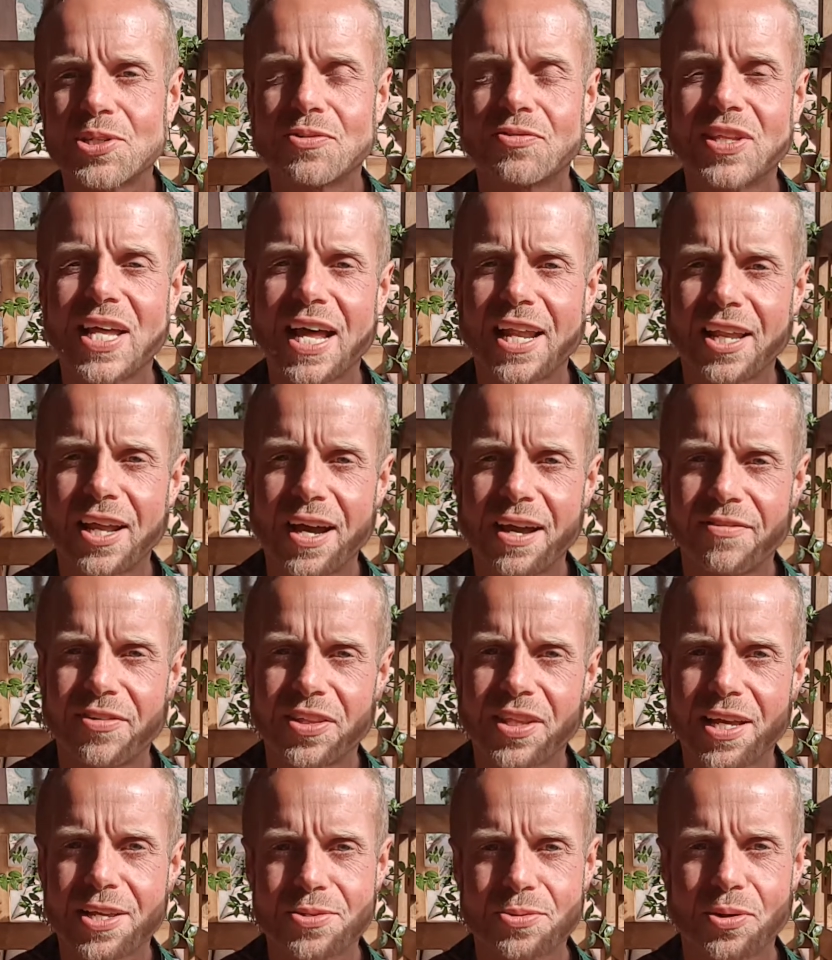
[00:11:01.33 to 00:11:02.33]
of their life, and
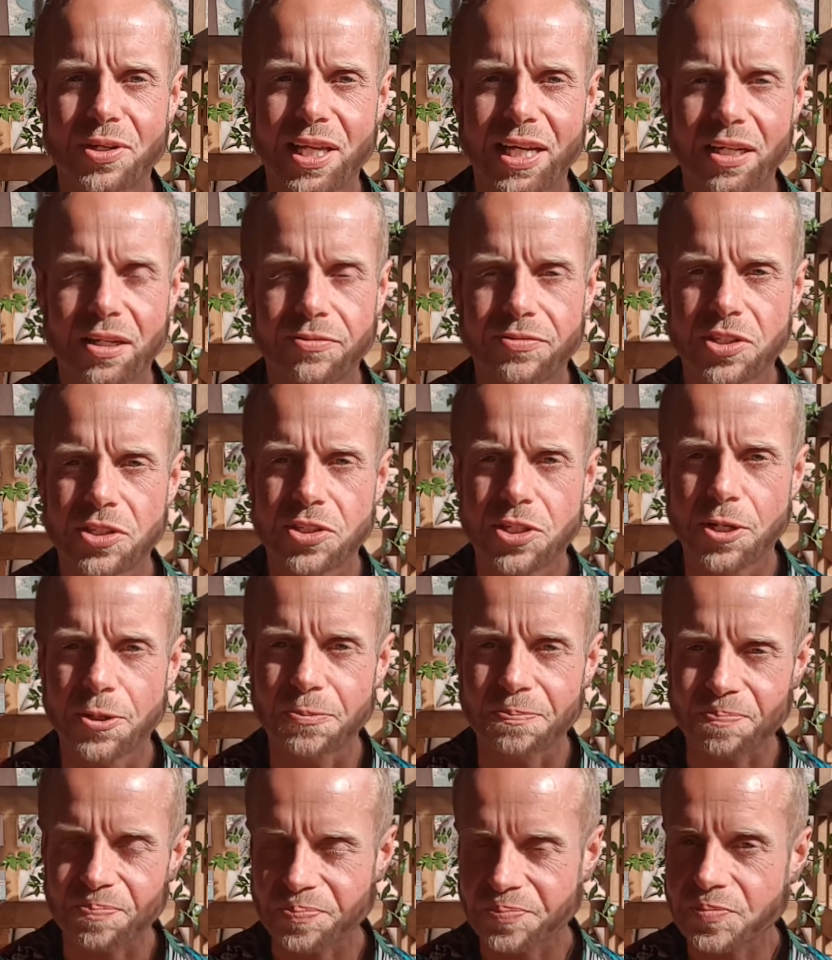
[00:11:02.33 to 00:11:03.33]
that's what they love to do.
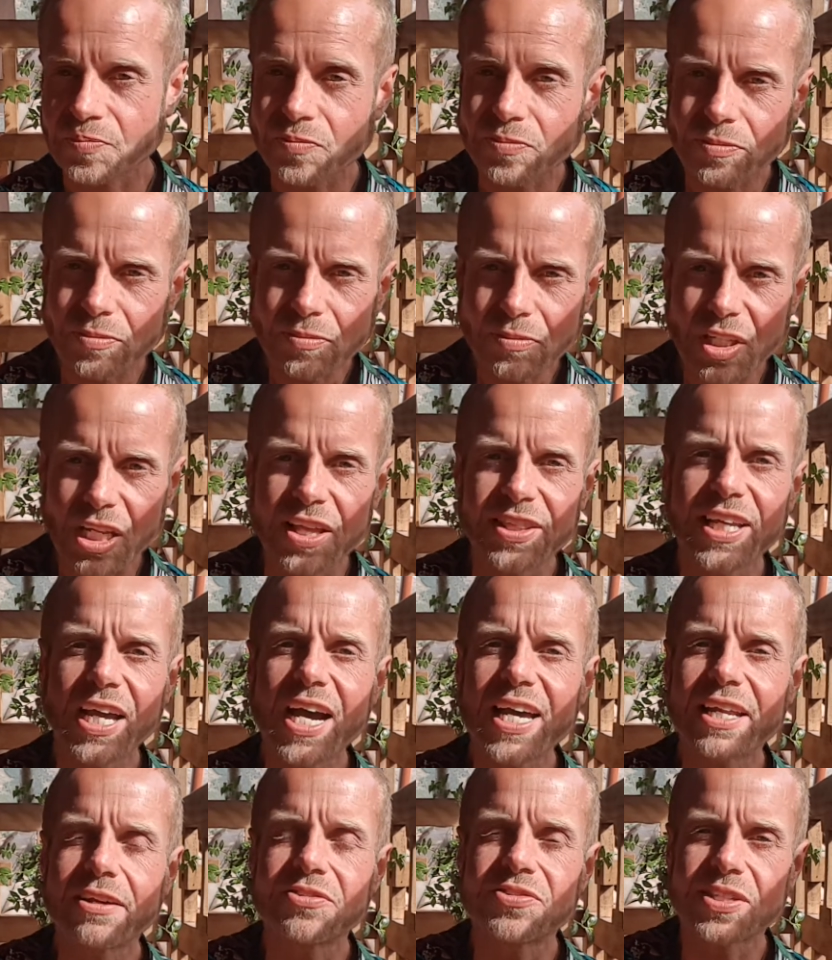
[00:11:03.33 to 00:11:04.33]
And the
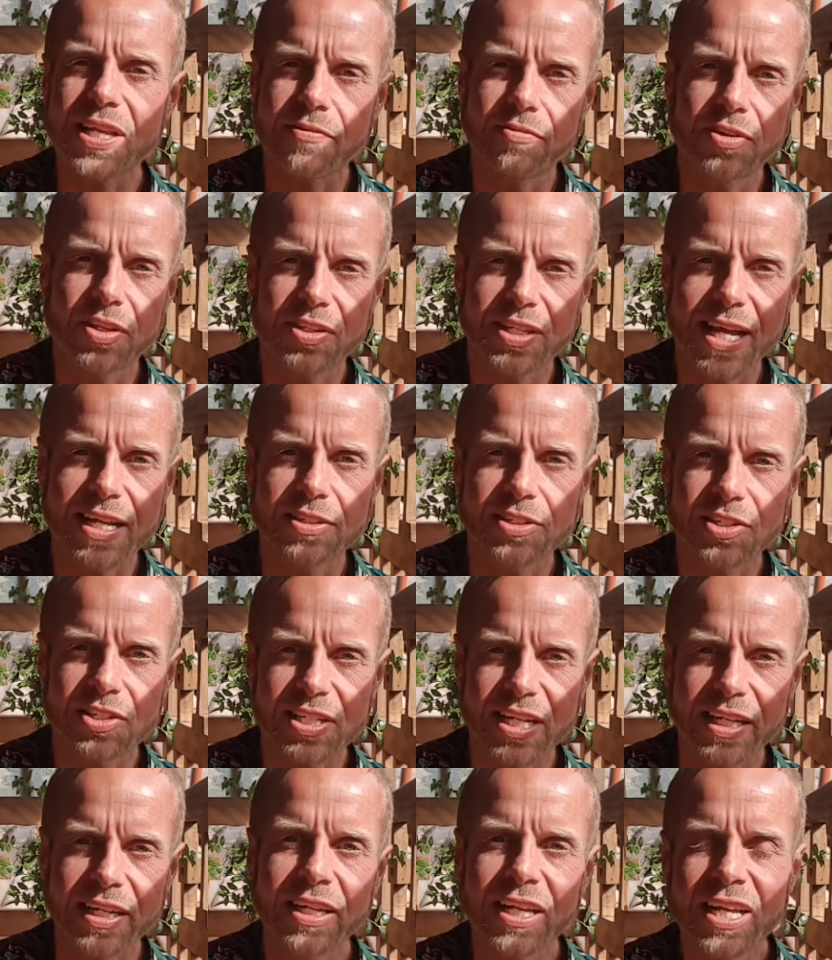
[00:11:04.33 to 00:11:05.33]
idea of seventh
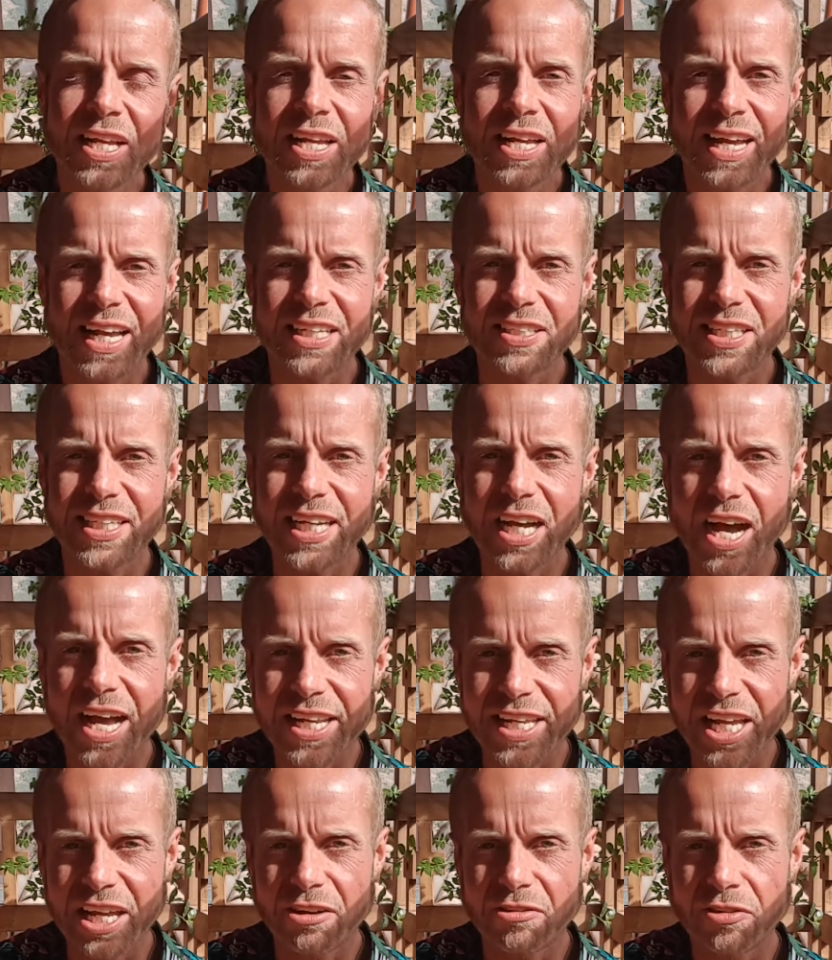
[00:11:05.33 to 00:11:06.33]
density is the
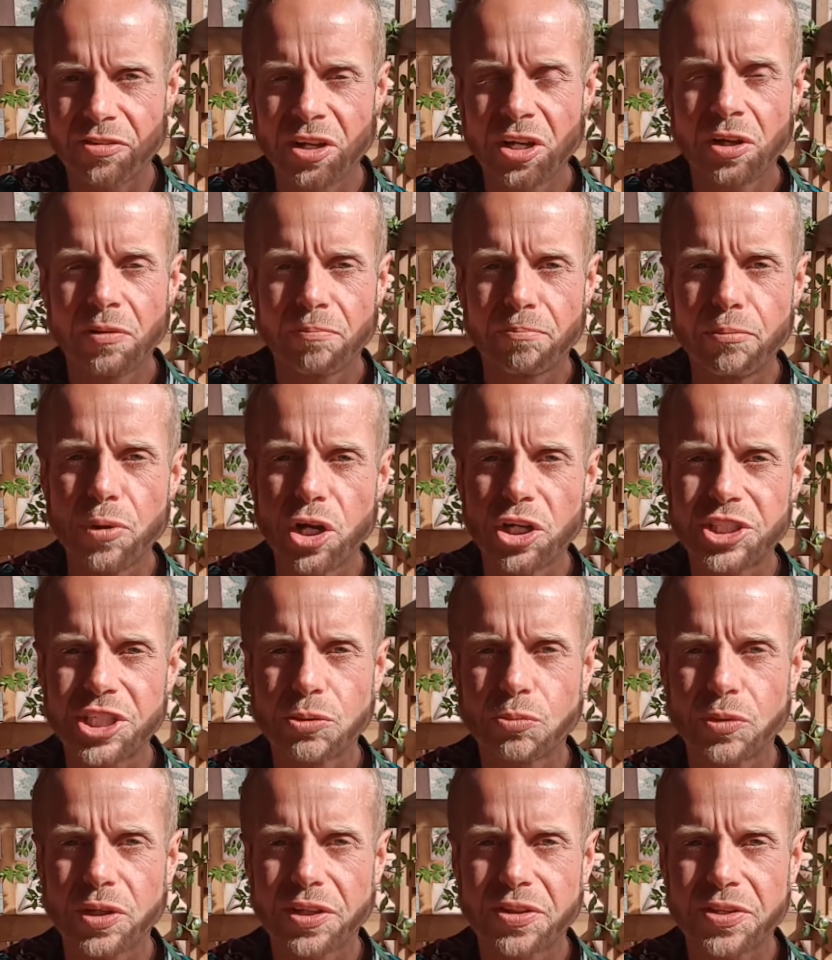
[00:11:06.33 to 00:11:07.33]
idea of
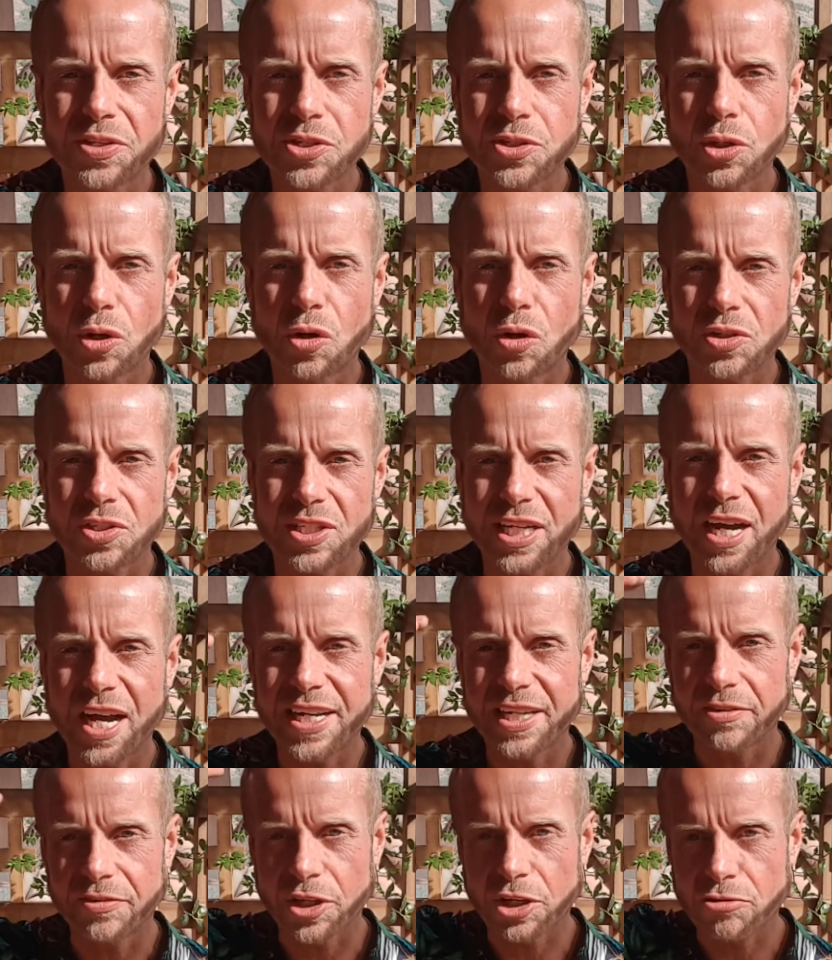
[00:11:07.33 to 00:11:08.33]
merging with source, the
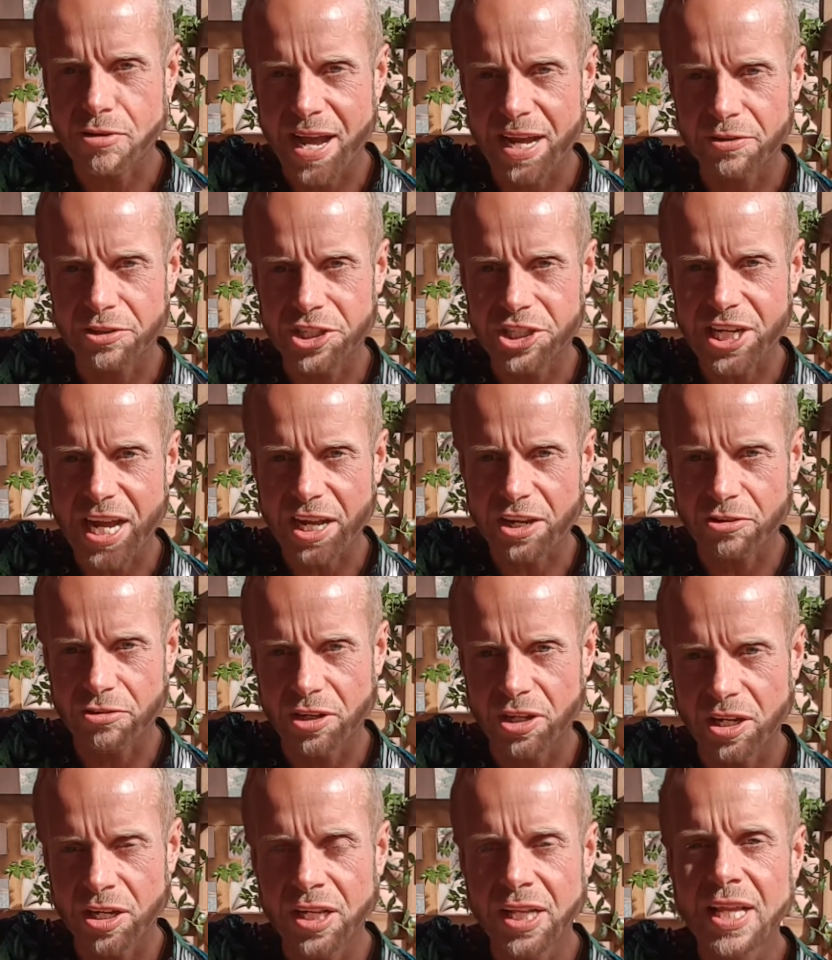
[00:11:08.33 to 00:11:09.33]
idea of the crown
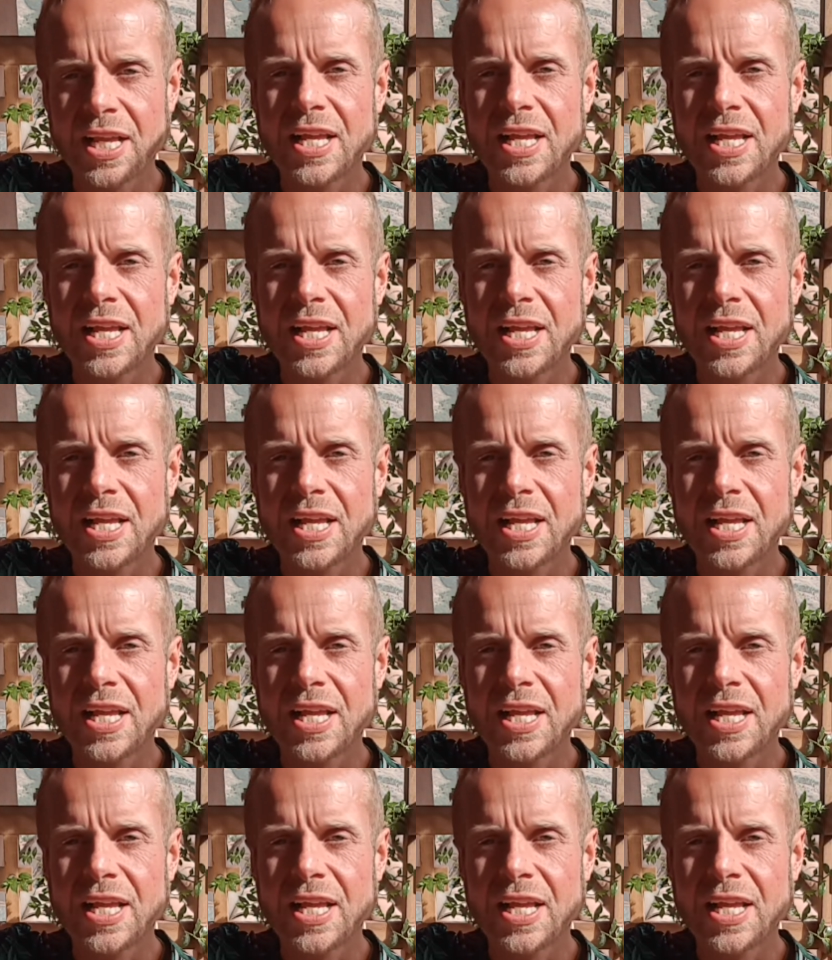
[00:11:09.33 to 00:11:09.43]
chakra,